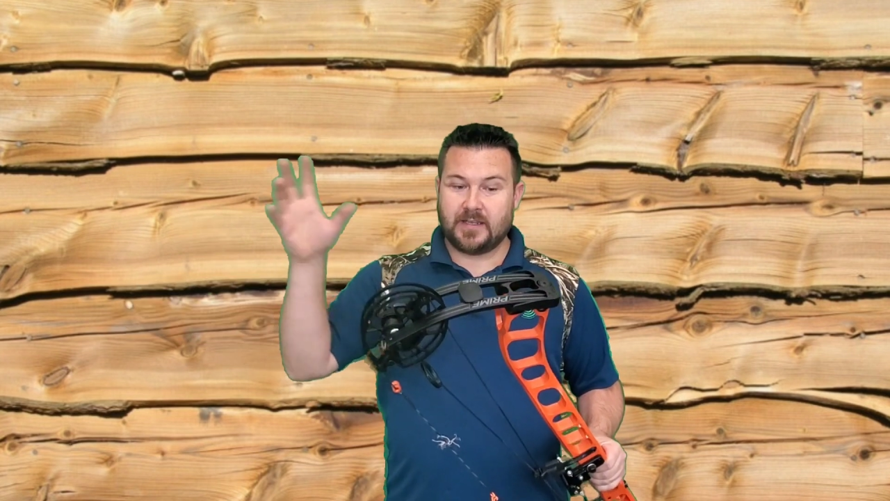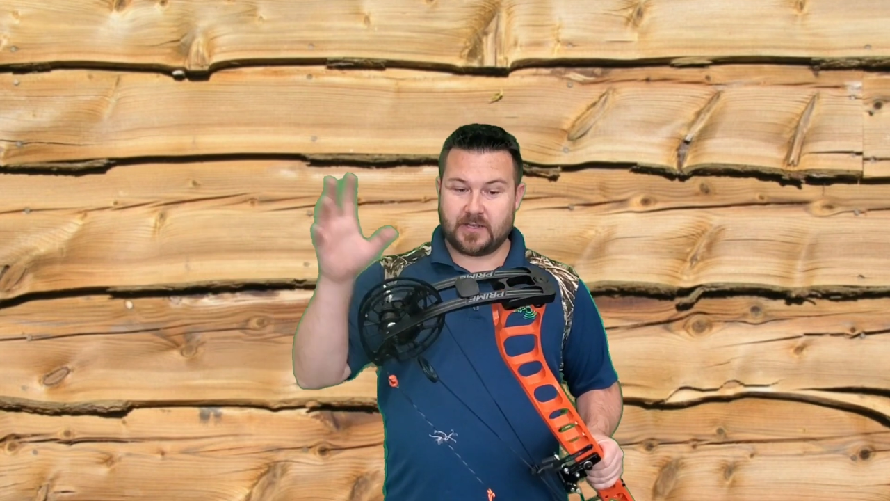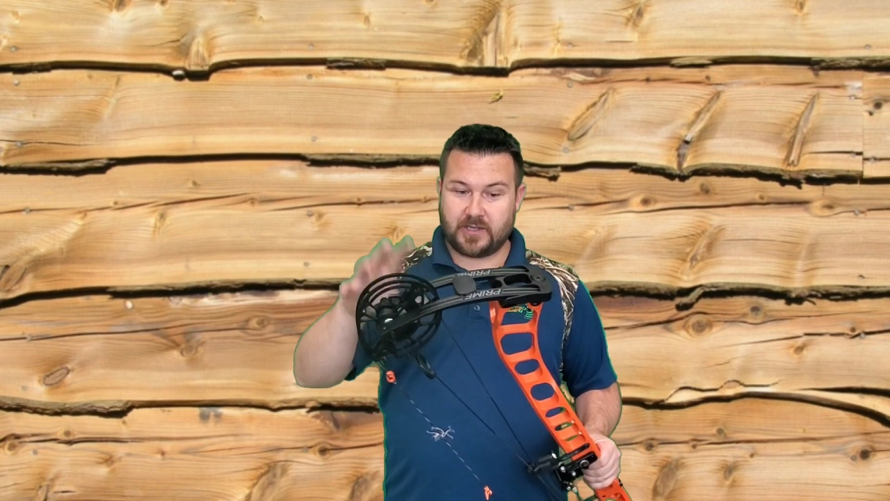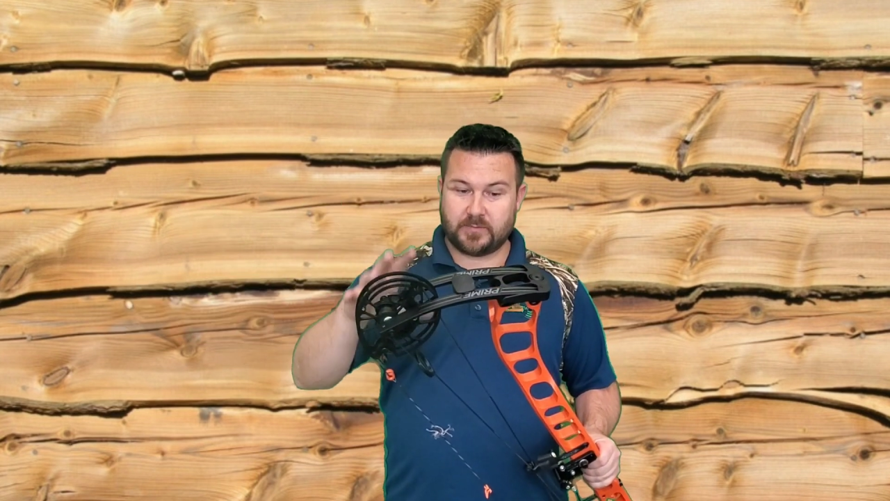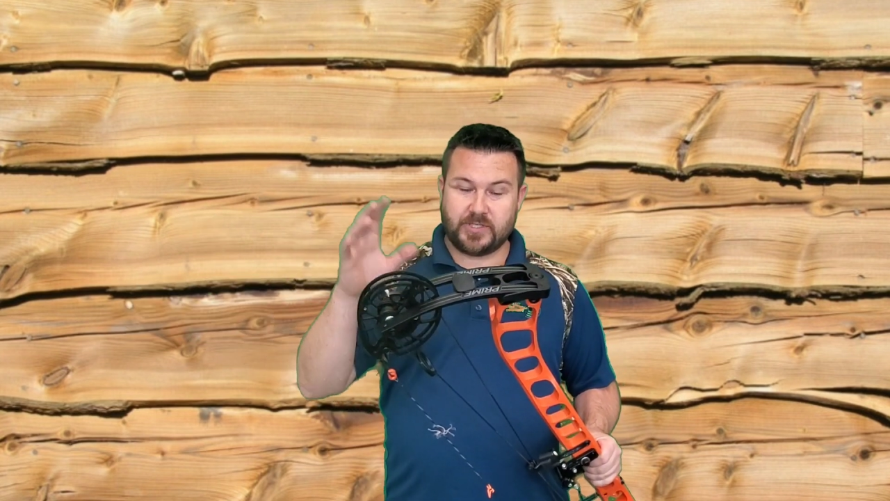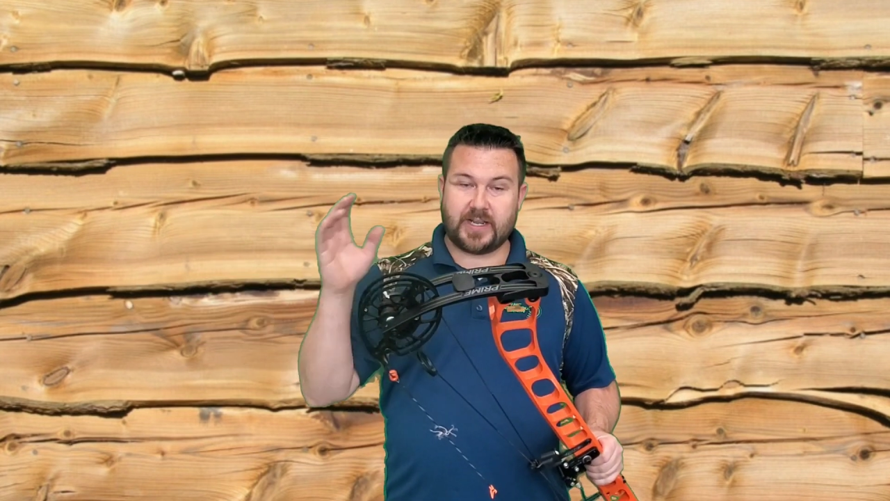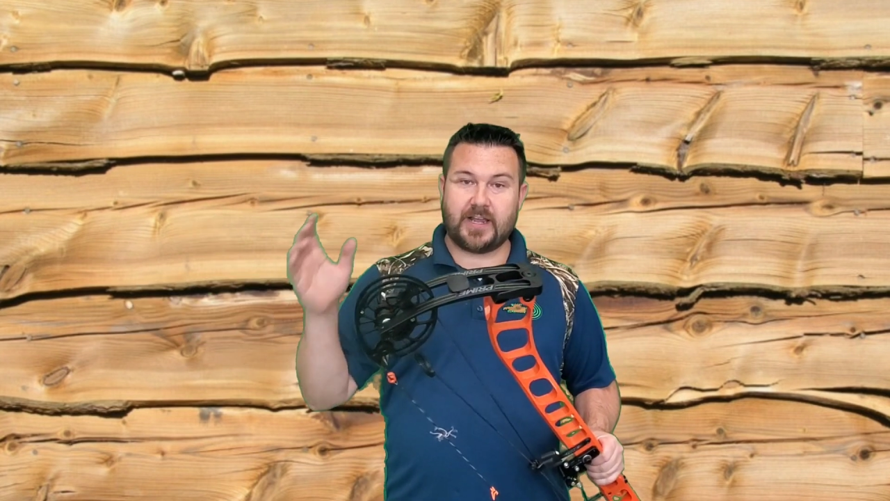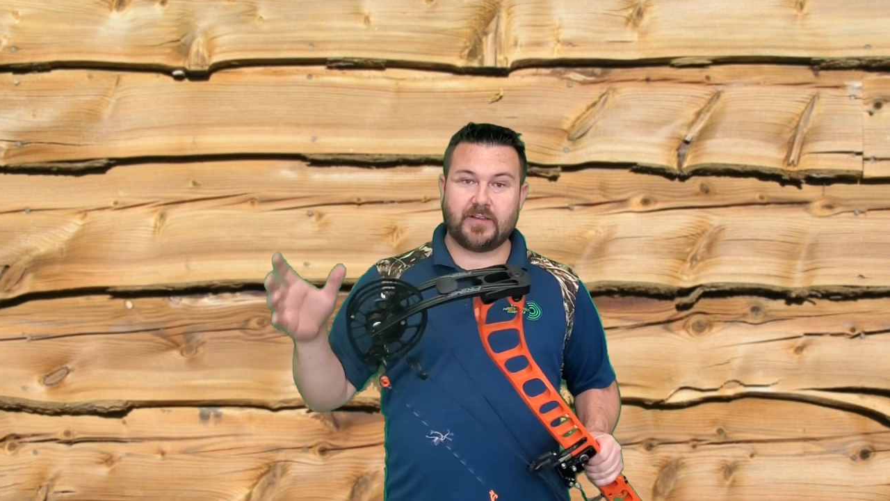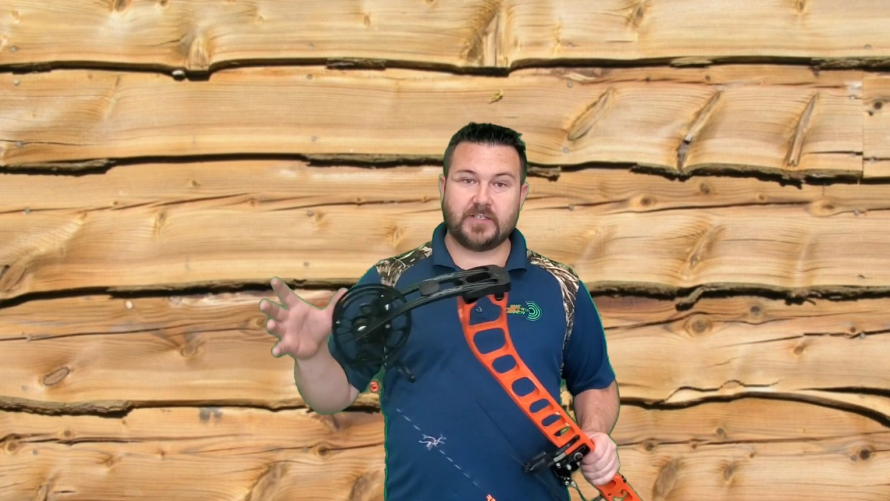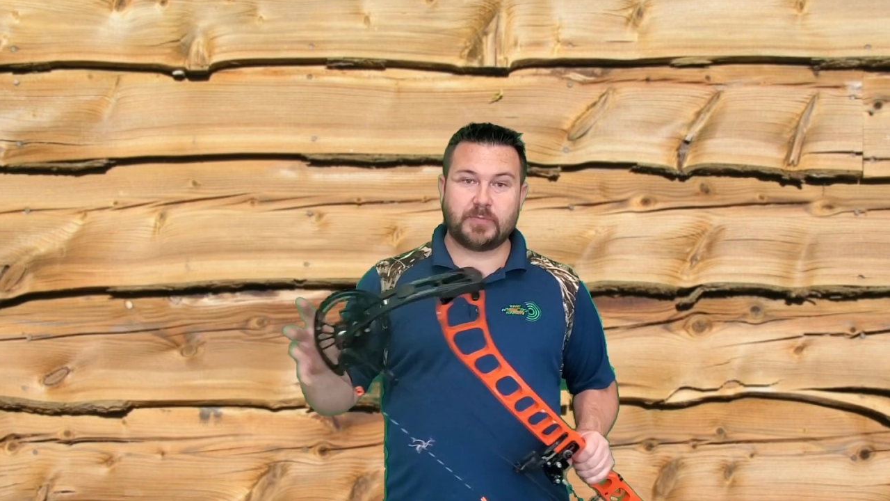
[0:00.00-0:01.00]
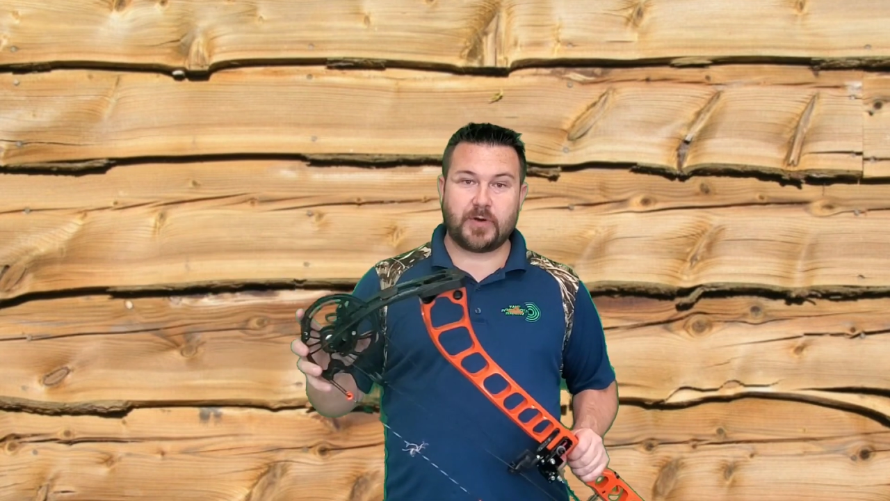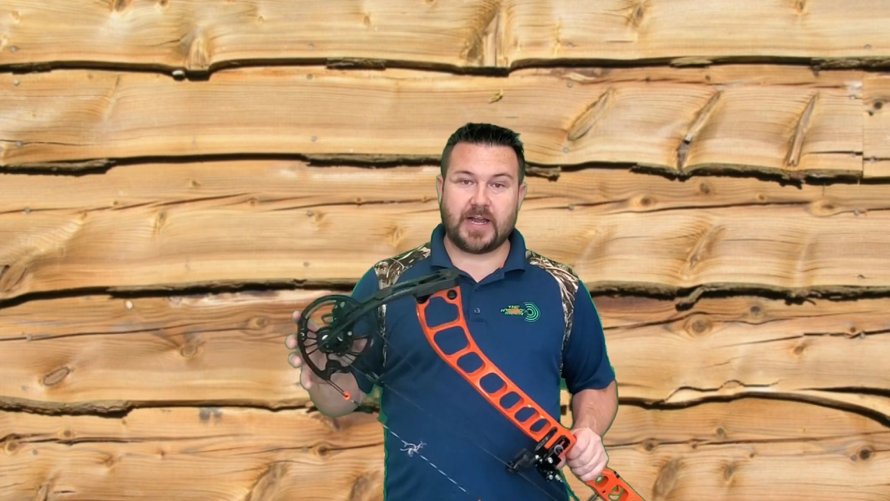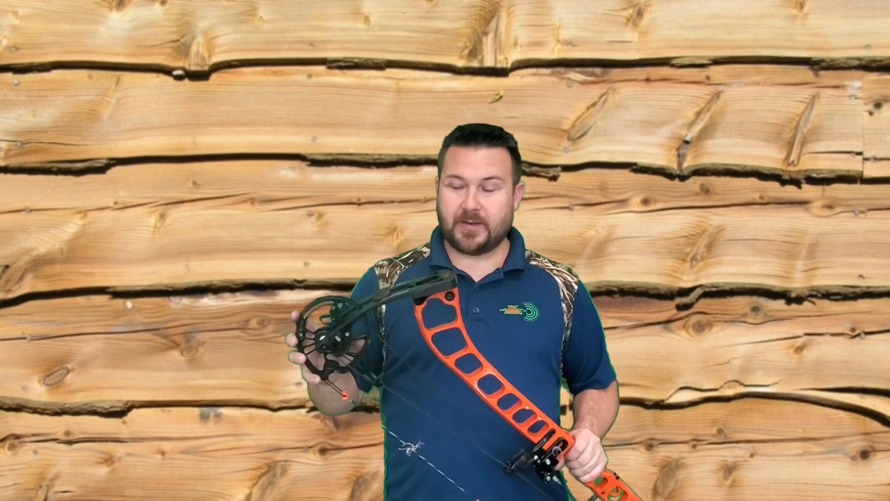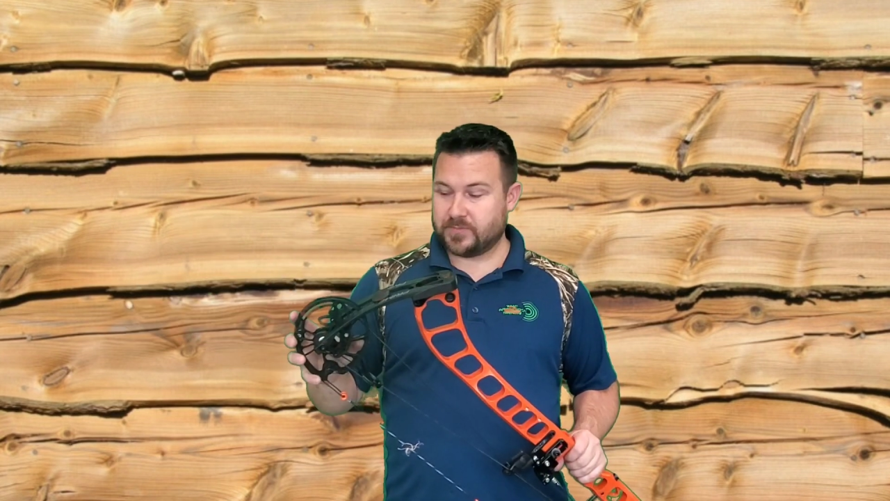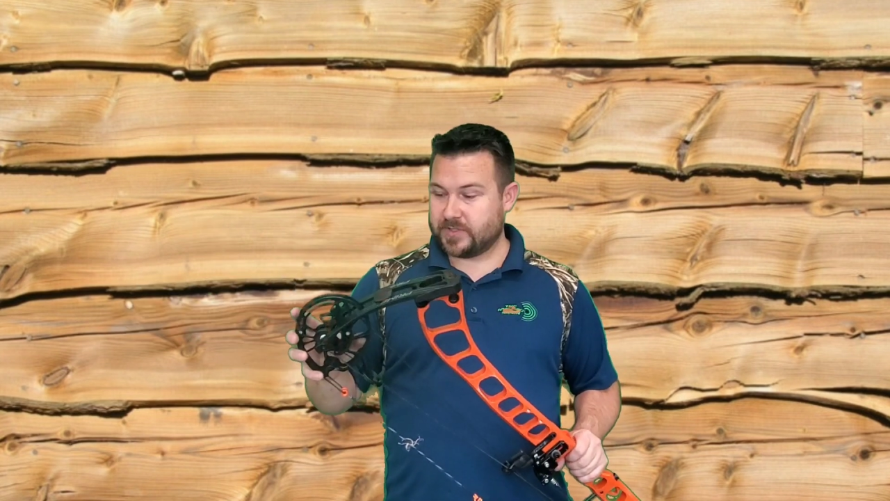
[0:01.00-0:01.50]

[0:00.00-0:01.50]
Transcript: to come check out these primes.